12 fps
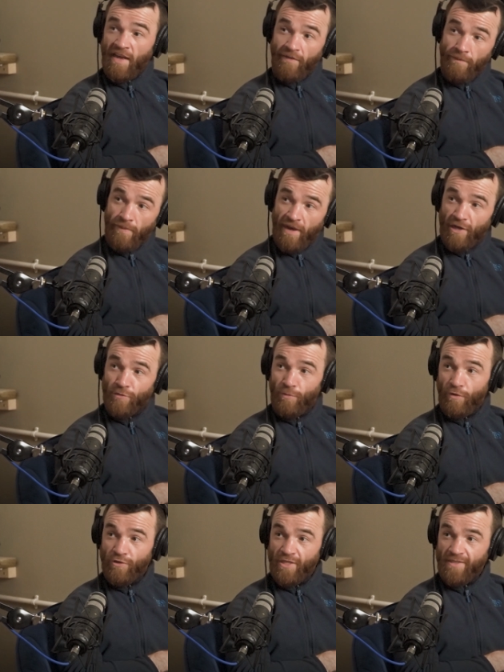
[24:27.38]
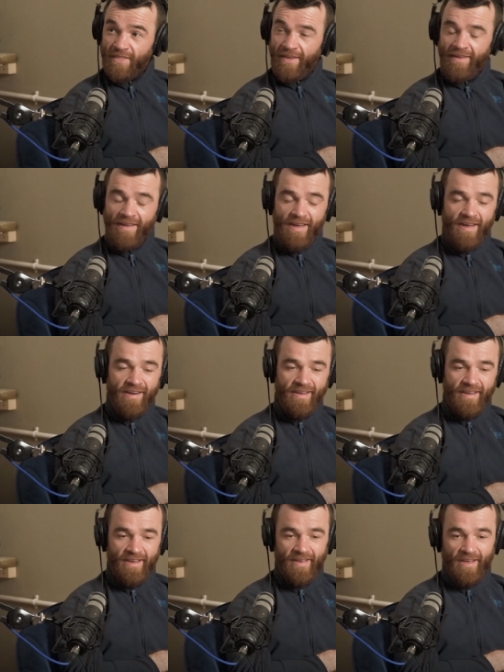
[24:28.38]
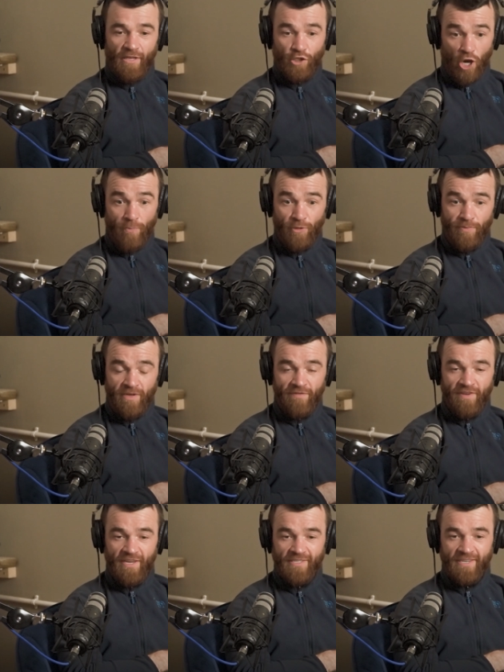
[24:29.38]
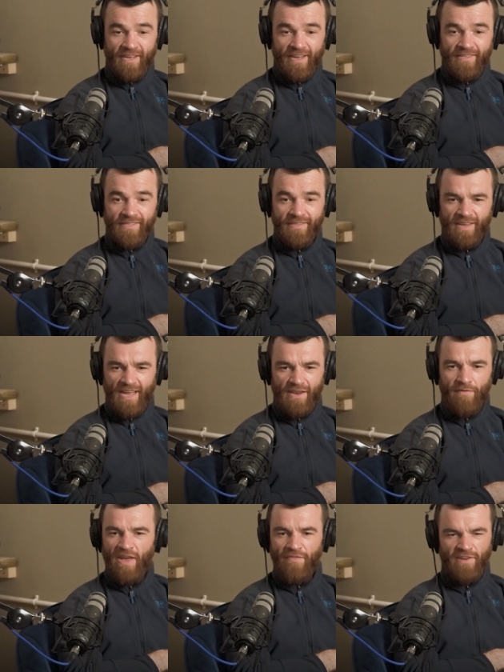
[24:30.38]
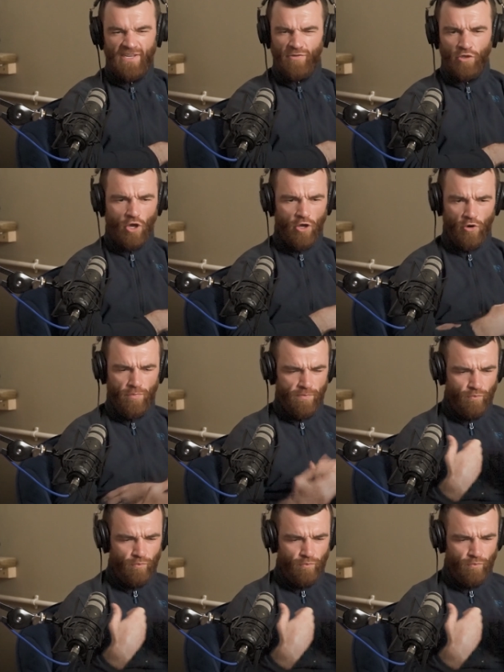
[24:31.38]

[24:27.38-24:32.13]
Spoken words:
In Everton Park Sports Centre. And I dropped him in the first round, and the referee got up